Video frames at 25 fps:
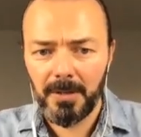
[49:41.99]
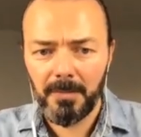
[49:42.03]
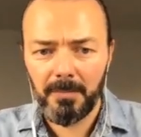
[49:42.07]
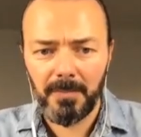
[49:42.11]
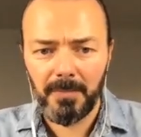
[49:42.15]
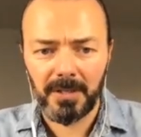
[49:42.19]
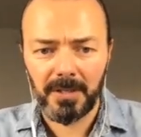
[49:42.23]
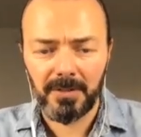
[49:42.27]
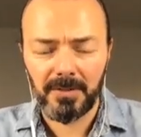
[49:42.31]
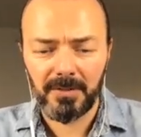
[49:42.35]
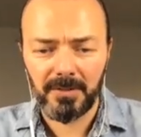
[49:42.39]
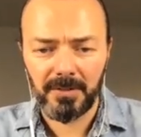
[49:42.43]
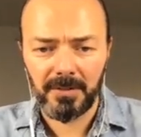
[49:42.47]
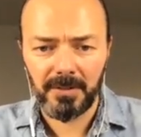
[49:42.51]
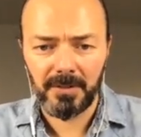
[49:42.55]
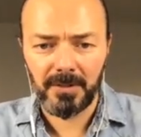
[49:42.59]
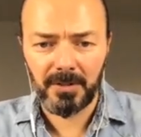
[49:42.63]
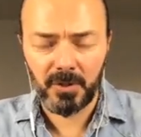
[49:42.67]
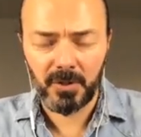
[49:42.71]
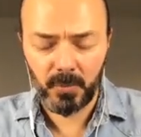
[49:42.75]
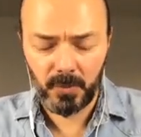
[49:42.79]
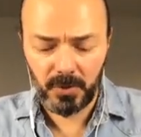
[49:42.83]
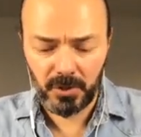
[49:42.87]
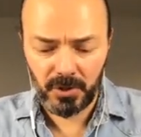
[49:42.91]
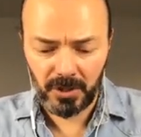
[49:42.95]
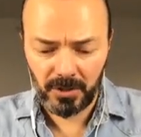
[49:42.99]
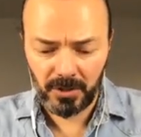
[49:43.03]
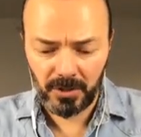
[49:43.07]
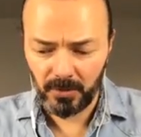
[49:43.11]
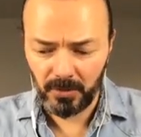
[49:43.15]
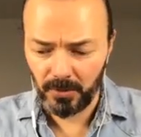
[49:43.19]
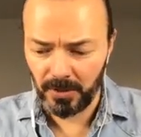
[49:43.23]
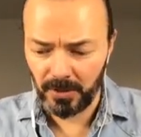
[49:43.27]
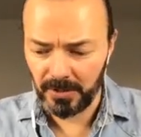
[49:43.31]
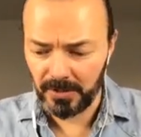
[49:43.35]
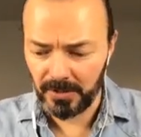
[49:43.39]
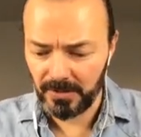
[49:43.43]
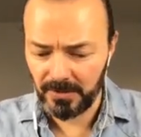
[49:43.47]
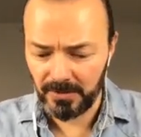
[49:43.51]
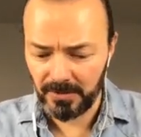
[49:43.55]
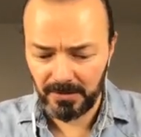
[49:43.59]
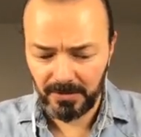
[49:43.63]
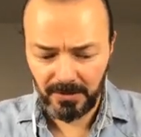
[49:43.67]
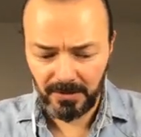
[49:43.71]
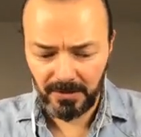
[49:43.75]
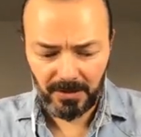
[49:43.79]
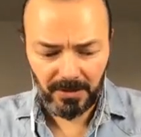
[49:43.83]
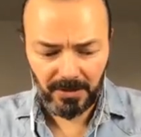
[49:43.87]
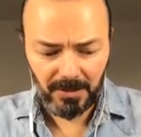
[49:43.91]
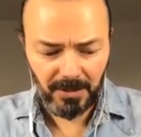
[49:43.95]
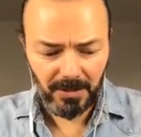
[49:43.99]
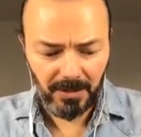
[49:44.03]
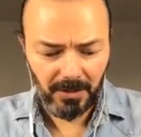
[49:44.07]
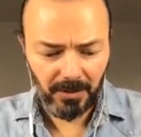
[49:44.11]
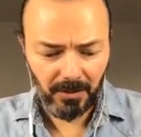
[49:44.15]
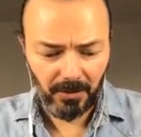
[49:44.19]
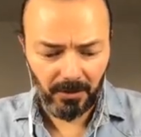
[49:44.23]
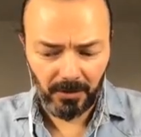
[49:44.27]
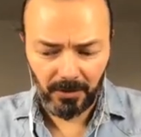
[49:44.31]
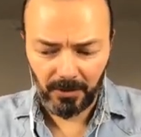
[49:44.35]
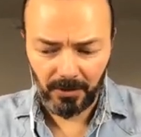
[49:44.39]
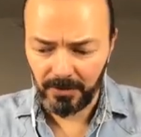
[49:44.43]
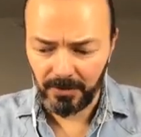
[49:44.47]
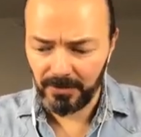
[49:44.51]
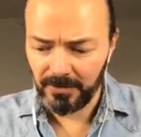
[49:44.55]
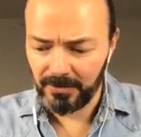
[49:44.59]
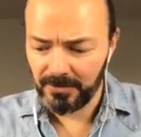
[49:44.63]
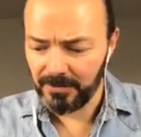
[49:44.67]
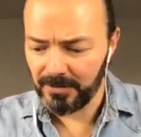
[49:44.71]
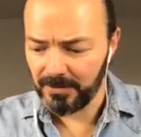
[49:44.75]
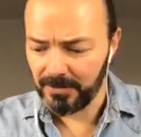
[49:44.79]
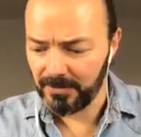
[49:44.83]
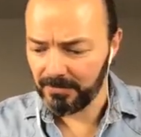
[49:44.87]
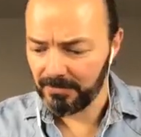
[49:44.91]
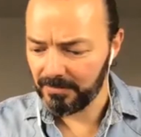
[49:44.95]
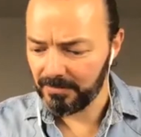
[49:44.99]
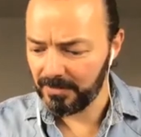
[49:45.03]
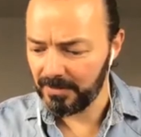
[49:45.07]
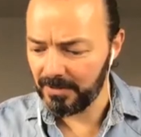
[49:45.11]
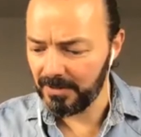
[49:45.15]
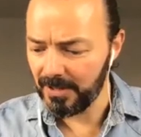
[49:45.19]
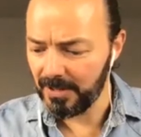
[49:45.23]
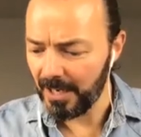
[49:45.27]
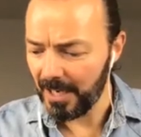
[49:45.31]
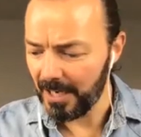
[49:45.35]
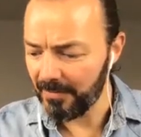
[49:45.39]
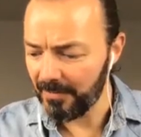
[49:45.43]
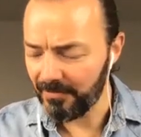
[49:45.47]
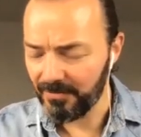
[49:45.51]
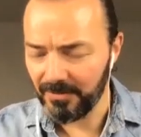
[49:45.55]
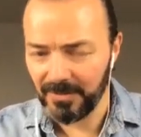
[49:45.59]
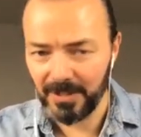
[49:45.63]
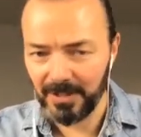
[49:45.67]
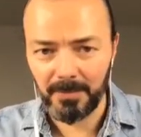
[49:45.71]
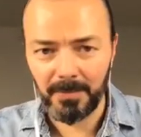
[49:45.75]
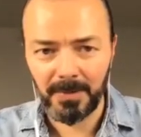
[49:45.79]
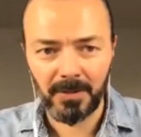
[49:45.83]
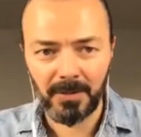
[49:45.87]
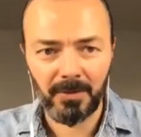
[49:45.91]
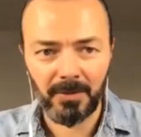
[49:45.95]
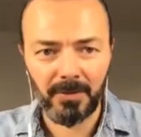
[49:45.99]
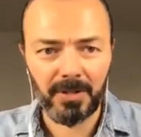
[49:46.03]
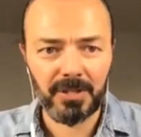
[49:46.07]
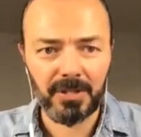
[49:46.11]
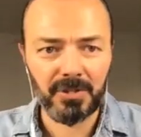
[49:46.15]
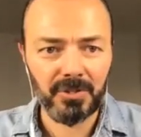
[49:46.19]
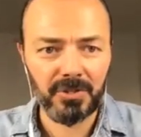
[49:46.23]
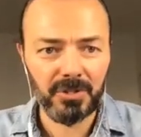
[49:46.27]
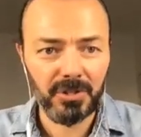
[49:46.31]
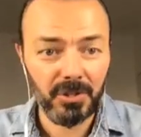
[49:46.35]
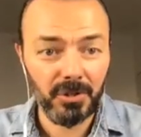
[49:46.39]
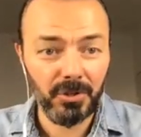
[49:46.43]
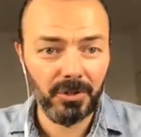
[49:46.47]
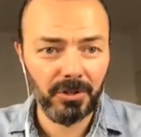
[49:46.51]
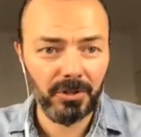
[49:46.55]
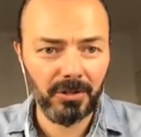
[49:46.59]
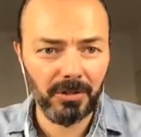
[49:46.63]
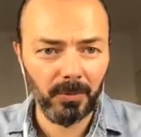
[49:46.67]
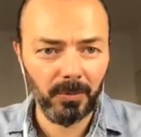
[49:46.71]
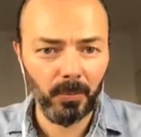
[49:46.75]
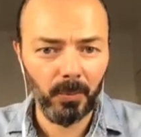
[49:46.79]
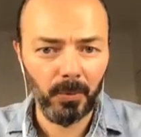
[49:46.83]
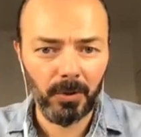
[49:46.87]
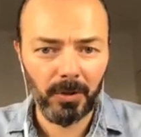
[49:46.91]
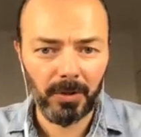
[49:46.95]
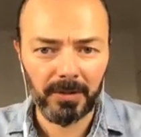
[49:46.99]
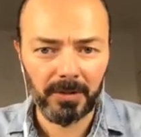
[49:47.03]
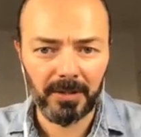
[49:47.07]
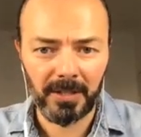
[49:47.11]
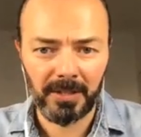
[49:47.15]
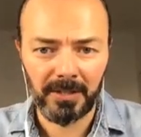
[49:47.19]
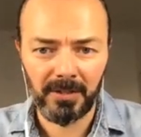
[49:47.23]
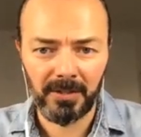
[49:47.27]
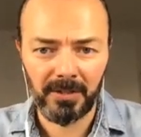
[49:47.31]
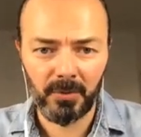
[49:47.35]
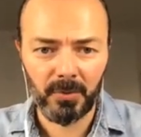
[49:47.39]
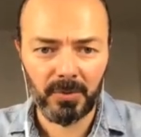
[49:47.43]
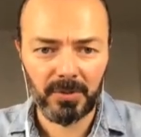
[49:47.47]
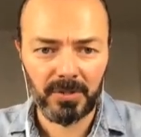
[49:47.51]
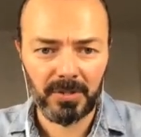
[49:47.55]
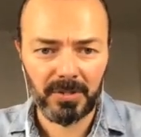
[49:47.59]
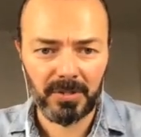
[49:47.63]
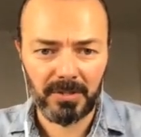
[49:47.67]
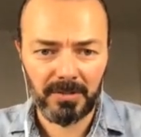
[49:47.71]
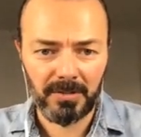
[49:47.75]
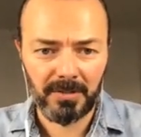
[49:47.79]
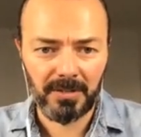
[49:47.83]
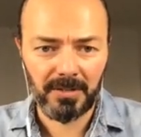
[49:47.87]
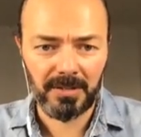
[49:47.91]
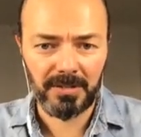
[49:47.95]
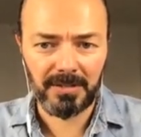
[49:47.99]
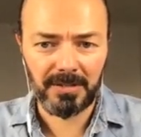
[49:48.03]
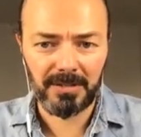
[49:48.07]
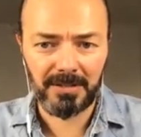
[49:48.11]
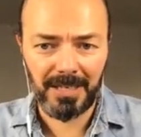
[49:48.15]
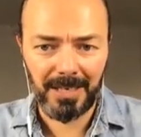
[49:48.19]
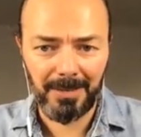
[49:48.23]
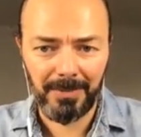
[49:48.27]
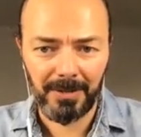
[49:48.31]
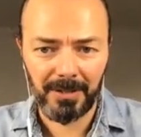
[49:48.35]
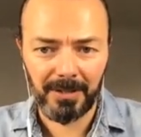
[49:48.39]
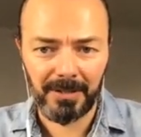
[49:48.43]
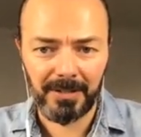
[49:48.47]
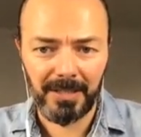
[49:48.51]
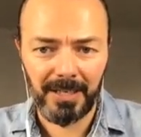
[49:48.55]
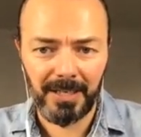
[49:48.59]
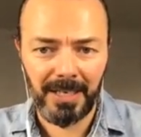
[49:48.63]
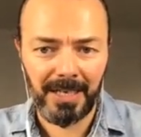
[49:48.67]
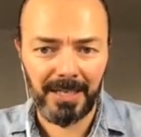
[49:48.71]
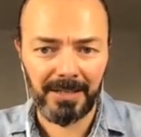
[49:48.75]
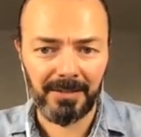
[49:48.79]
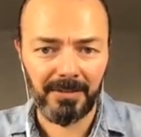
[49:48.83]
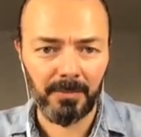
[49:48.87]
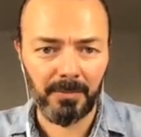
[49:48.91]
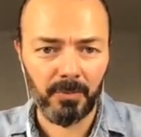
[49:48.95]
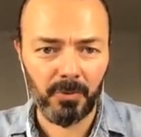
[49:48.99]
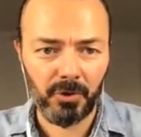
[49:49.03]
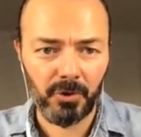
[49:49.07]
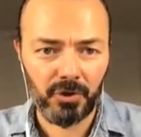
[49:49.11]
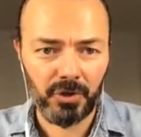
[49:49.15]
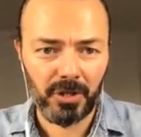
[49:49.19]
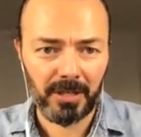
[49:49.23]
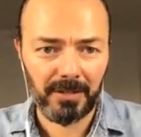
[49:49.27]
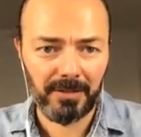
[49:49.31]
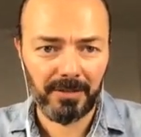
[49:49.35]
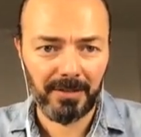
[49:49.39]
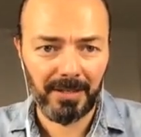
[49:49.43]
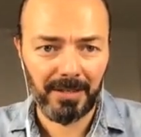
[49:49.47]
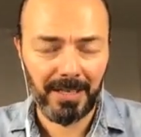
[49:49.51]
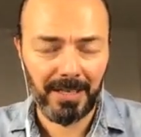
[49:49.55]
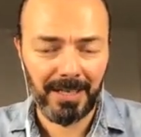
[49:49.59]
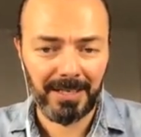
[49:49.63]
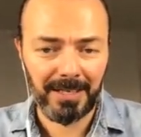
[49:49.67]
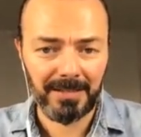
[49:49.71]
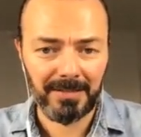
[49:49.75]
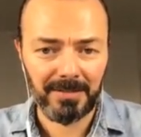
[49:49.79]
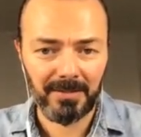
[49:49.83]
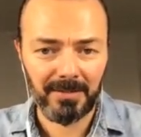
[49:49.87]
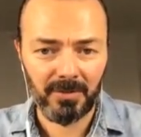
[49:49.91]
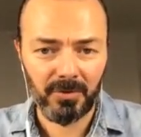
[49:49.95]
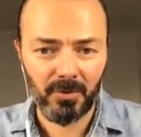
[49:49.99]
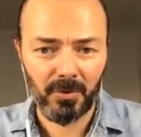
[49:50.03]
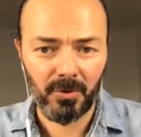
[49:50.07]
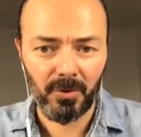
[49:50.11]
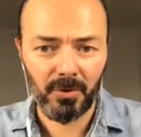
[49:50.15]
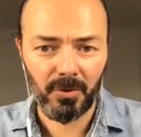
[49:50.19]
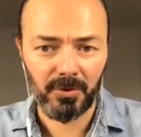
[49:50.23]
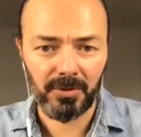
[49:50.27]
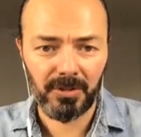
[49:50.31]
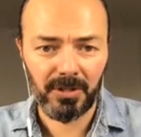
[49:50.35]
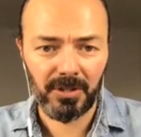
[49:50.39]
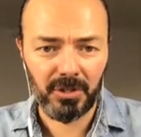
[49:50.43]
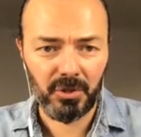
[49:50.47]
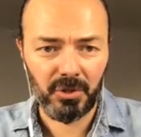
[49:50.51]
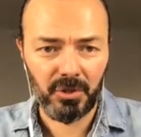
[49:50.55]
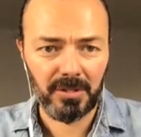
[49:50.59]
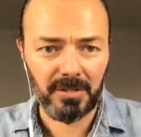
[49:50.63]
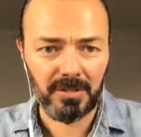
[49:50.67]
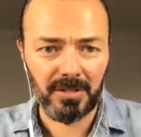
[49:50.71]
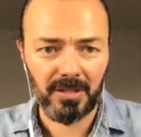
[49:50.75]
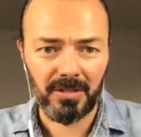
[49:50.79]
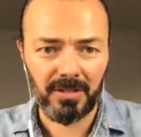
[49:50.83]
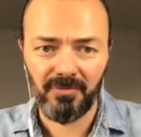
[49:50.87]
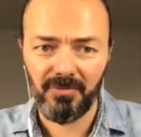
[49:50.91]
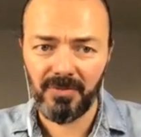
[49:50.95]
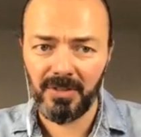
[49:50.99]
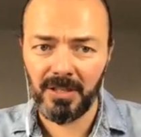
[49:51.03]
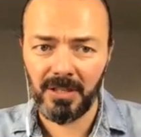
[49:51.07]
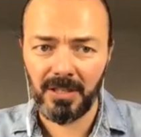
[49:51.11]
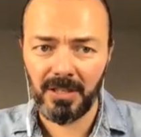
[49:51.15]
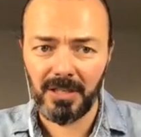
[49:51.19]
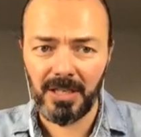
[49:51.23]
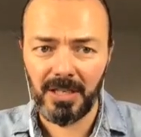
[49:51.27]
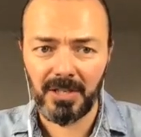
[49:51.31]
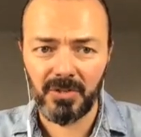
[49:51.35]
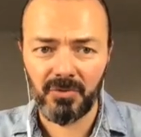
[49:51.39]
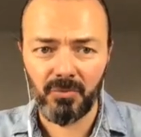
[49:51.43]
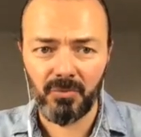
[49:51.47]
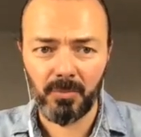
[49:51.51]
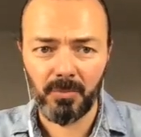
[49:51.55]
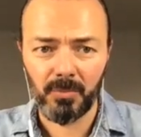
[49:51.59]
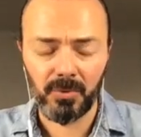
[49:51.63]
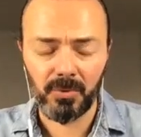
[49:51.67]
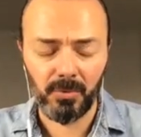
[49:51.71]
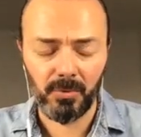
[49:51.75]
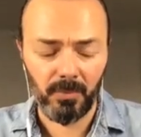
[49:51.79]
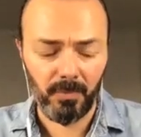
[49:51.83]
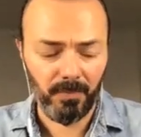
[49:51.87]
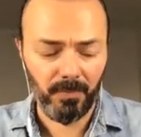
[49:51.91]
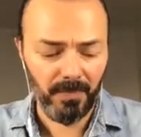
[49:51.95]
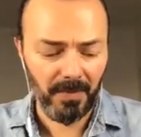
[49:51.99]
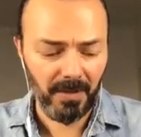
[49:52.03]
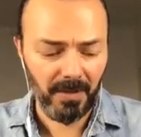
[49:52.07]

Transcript: but uh, switch into this or dive deep into this digital world and use this tablet and the projector as your teaching stuff in the classroom too.